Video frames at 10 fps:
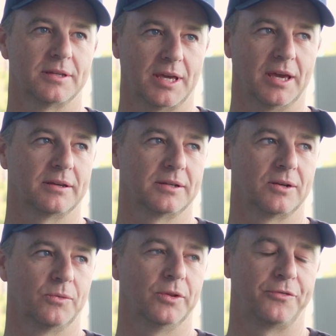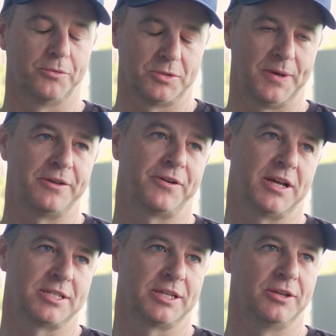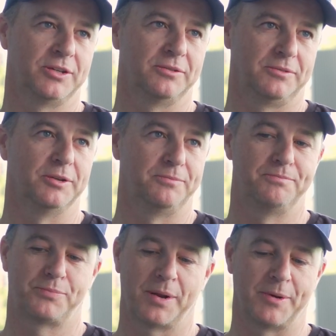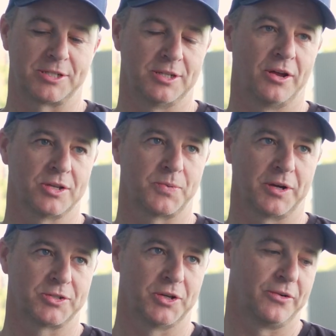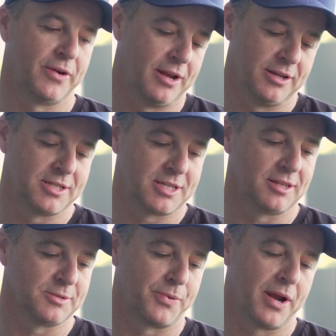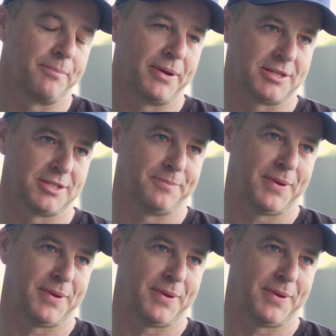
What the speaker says: Yeah. Well, if it was me facing you, you'd pretty much notice when I turned around and you see this brown patch at the